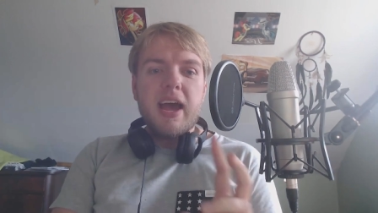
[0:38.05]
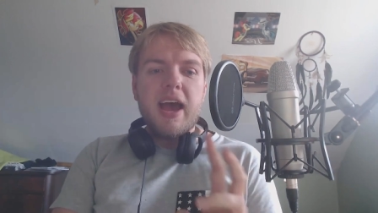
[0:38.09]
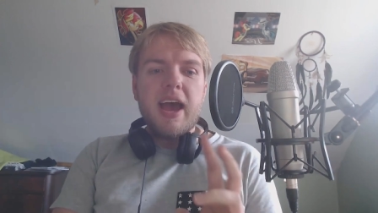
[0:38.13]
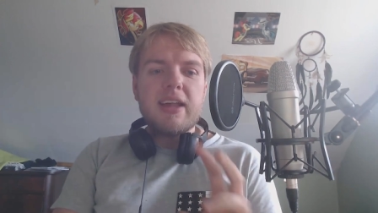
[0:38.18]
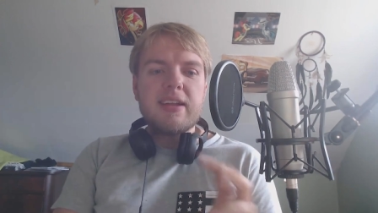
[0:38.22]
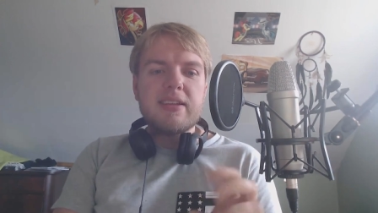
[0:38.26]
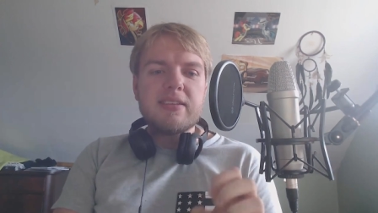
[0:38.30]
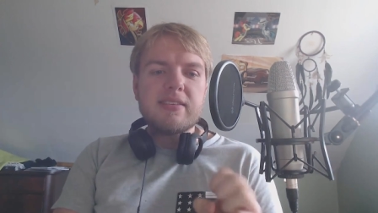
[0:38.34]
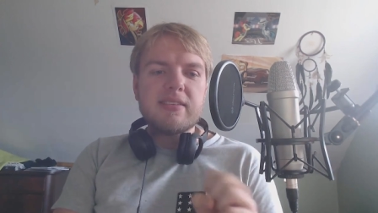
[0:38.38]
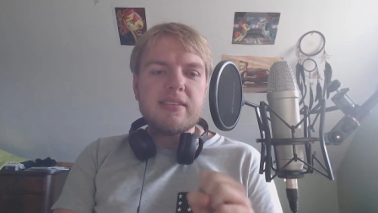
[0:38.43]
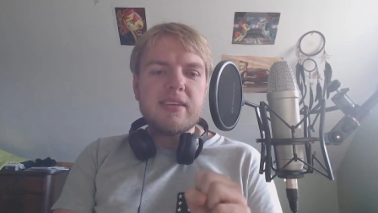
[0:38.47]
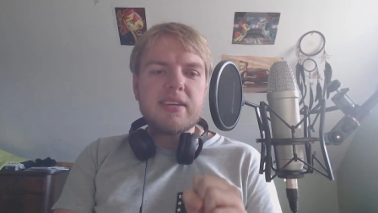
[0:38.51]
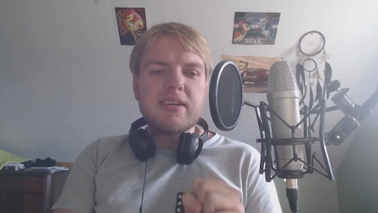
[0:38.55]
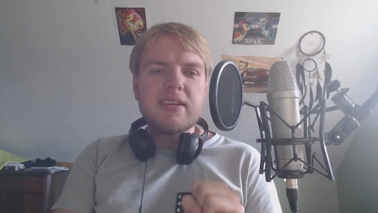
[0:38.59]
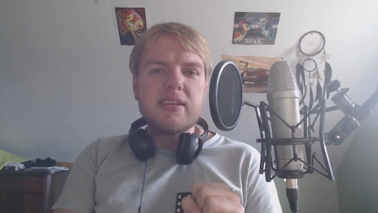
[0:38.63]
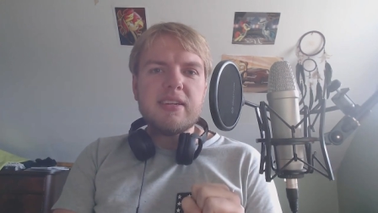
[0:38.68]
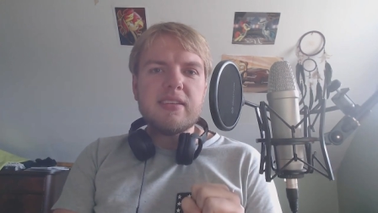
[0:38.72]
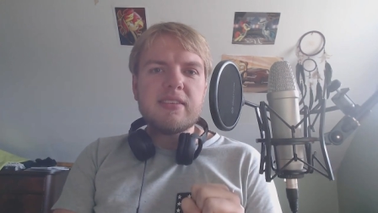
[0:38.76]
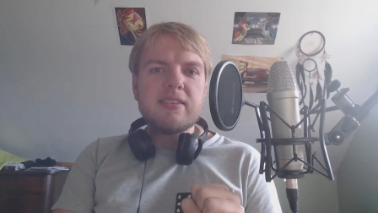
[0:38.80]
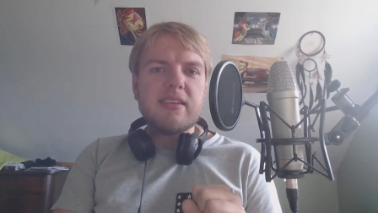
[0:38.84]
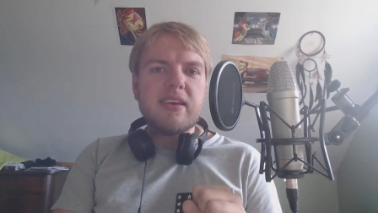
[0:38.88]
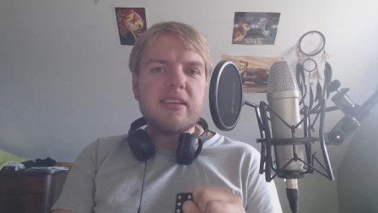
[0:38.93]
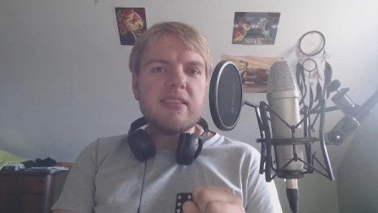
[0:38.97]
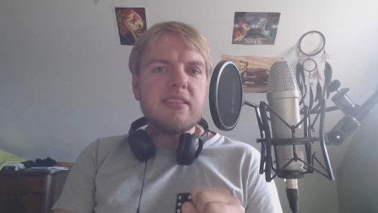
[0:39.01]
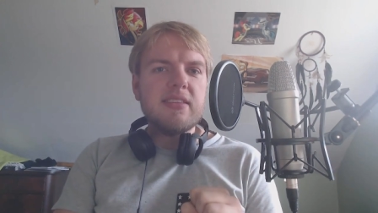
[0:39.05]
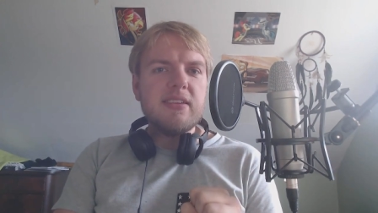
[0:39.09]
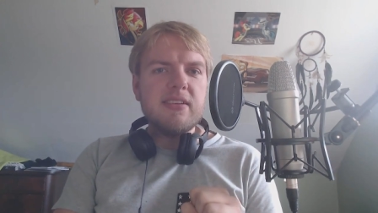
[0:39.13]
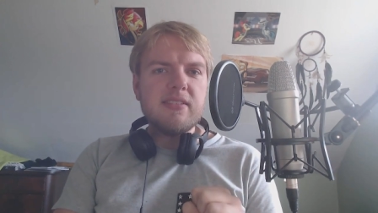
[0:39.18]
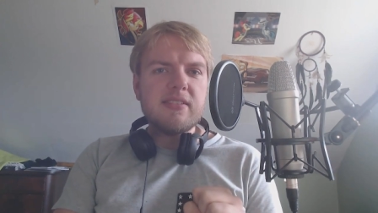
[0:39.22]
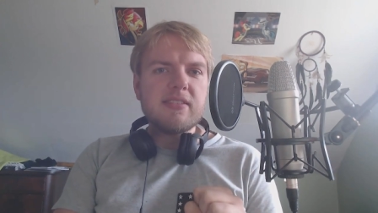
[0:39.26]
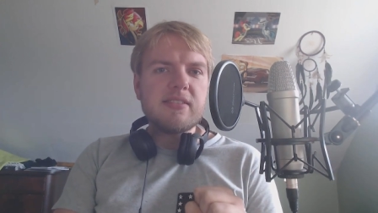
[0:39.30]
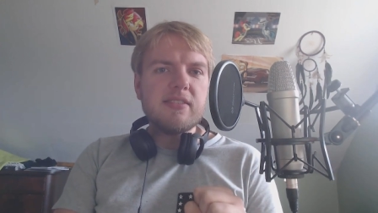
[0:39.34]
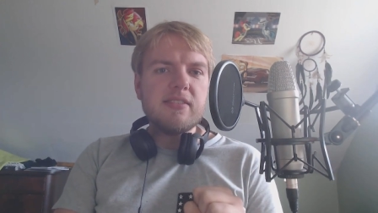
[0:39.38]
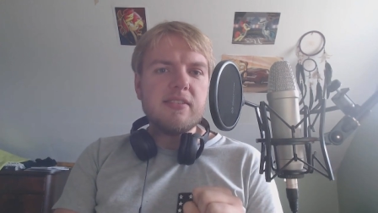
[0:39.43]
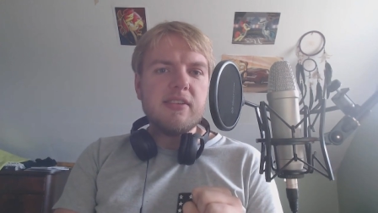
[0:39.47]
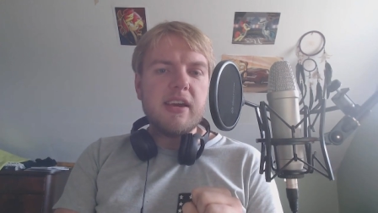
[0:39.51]
And the second is that
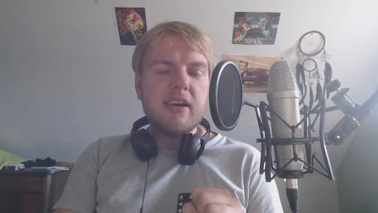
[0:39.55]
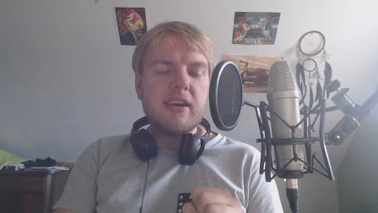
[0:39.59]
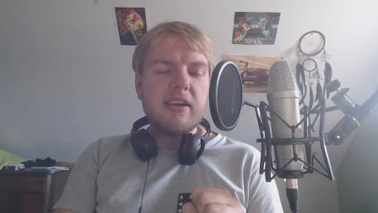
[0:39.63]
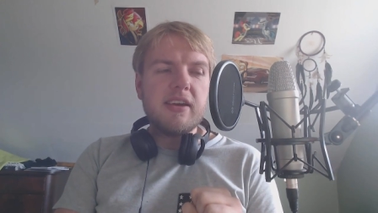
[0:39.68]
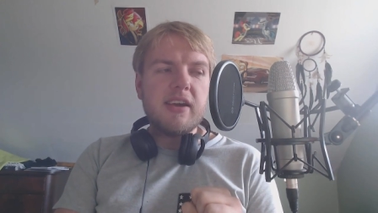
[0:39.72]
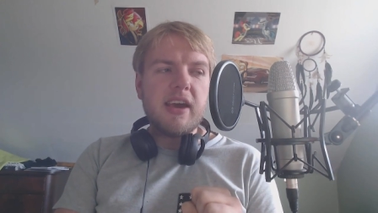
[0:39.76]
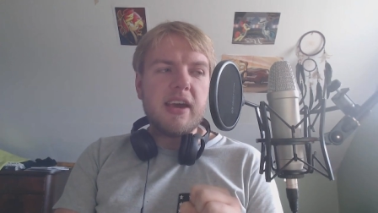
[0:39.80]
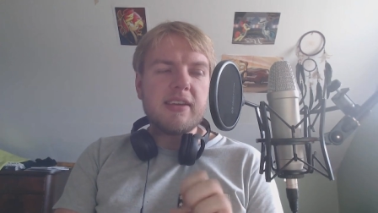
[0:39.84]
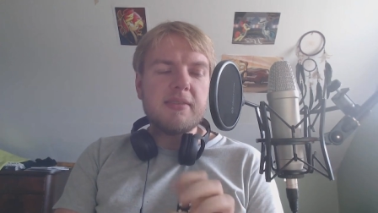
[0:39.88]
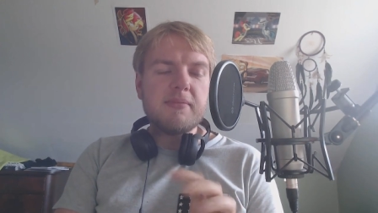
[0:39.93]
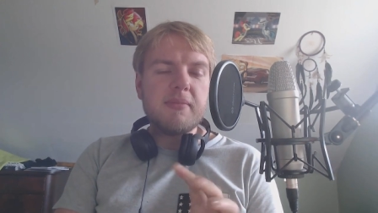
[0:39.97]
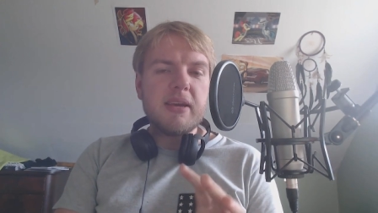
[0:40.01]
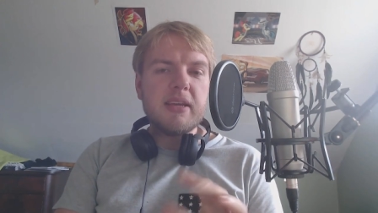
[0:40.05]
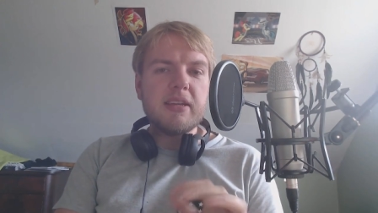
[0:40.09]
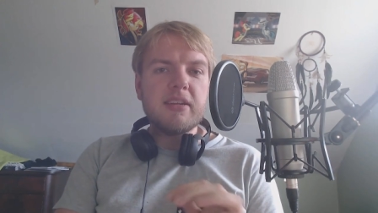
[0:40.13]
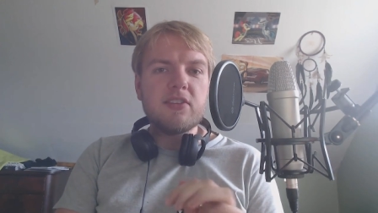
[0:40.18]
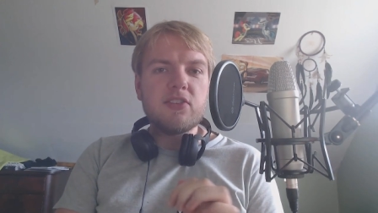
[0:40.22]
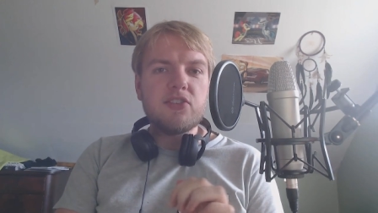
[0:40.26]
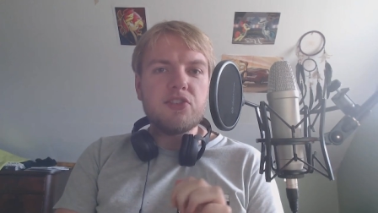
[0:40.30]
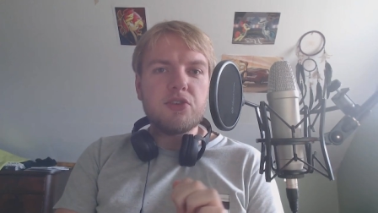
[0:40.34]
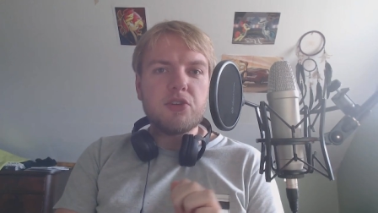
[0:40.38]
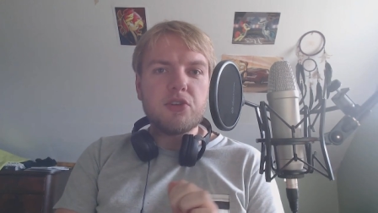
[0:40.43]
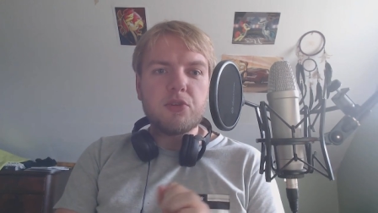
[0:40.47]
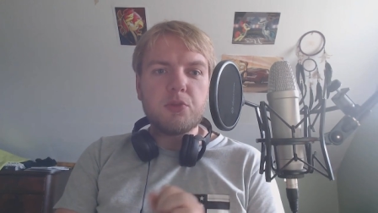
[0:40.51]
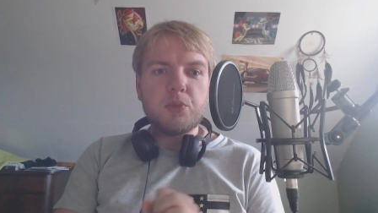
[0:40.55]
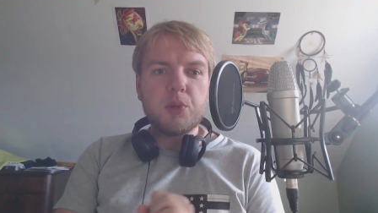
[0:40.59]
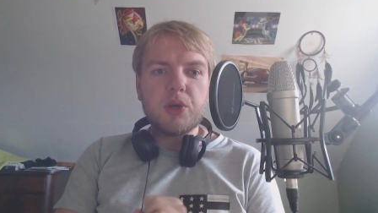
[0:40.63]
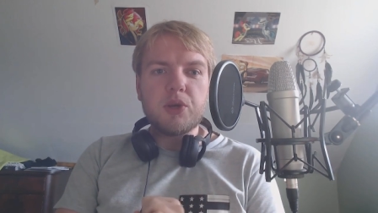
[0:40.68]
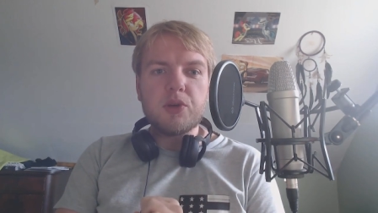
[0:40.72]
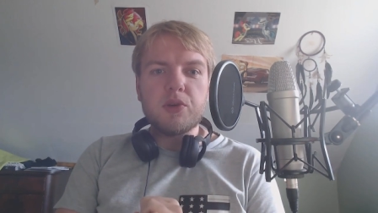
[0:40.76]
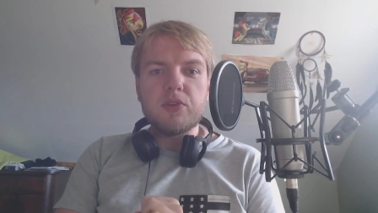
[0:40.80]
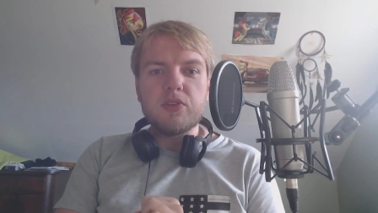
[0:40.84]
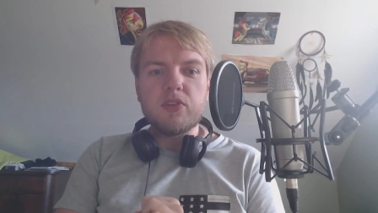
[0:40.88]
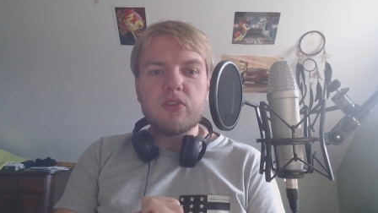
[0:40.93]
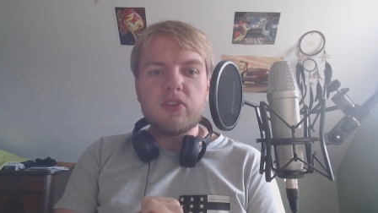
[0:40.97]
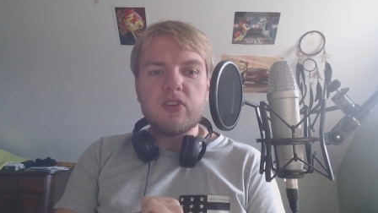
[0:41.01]
this uh, animated short we're
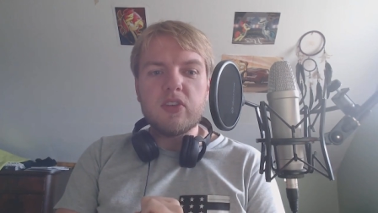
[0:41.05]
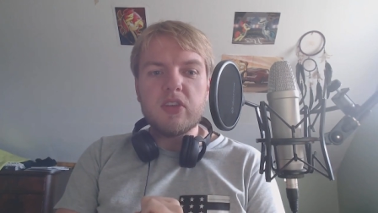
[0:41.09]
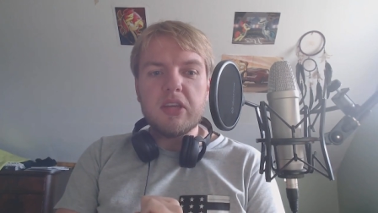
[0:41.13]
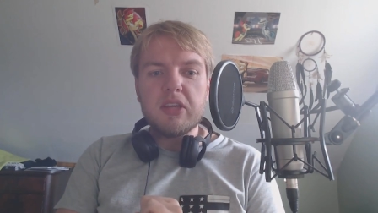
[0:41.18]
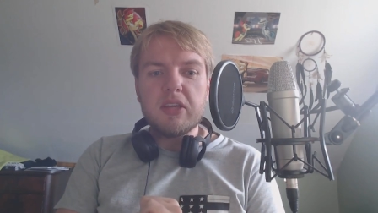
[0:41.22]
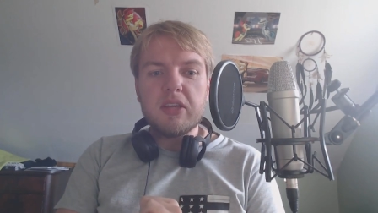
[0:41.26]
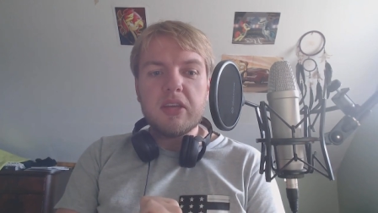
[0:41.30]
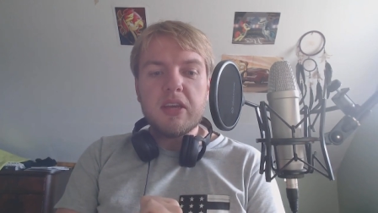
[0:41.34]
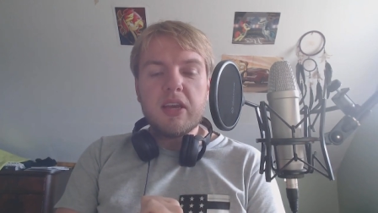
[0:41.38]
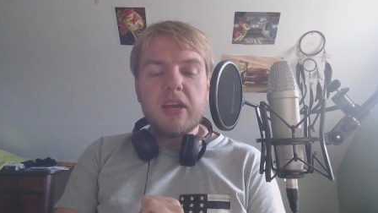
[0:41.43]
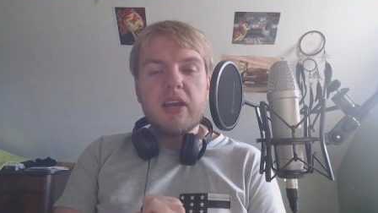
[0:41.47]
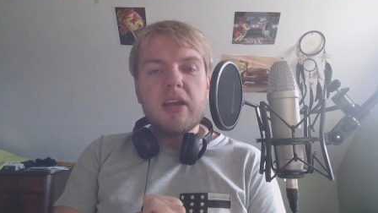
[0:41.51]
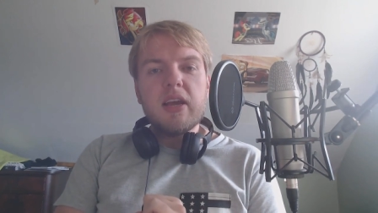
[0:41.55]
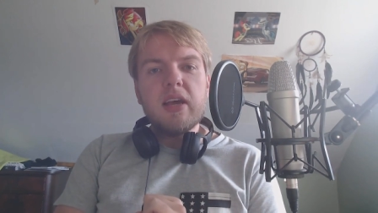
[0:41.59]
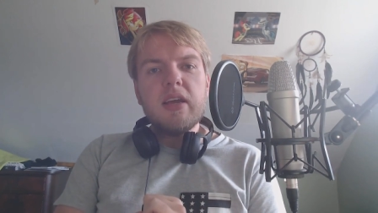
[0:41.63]
going to see